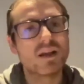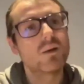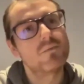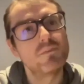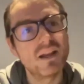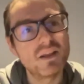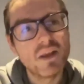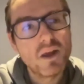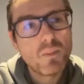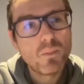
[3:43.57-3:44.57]
however
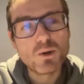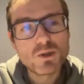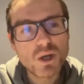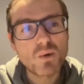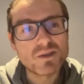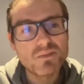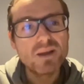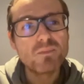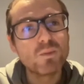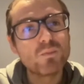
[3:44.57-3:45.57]
many points you're going to
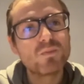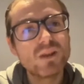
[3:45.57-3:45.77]
make, but